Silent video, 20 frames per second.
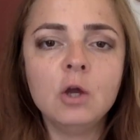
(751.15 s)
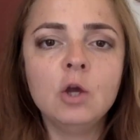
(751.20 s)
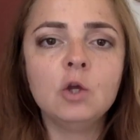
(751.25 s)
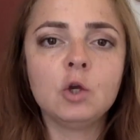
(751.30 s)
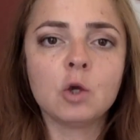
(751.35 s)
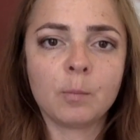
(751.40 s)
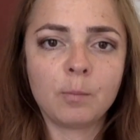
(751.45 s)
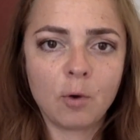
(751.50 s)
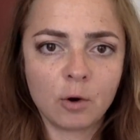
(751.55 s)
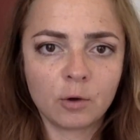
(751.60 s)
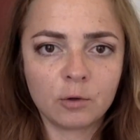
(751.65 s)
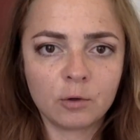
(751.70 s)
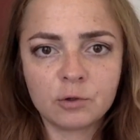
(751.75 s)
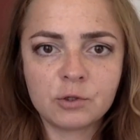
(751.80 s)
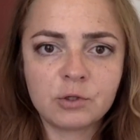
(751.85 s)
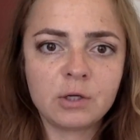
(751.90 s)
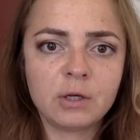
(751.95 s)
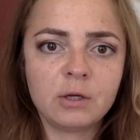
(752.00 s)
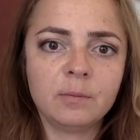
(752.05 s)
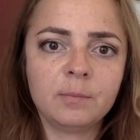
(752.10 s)
your
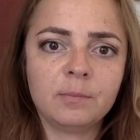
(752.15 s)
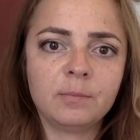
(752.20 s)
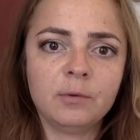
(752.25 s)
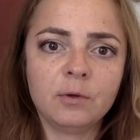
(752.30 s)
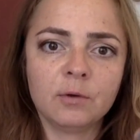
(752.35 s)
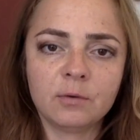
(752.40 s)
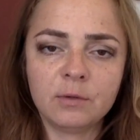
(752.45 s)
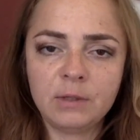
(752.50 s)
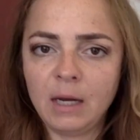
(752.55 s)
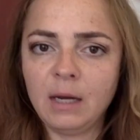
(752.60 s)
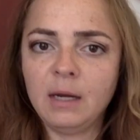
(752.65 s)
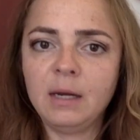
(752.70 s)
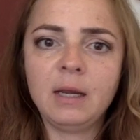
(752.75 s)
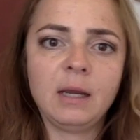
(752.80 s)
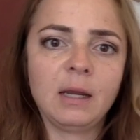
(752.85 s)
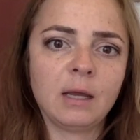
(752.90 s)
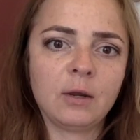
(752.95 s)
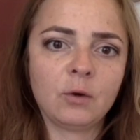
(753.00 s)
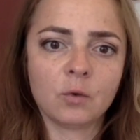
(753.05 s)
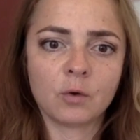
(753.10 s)
partnership, your
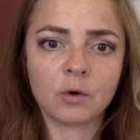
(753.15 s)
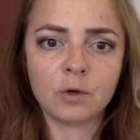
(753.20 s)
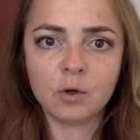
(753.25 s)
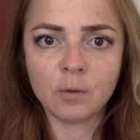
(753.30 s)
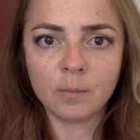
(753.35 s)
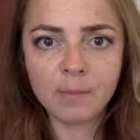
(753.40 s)
dating, and or your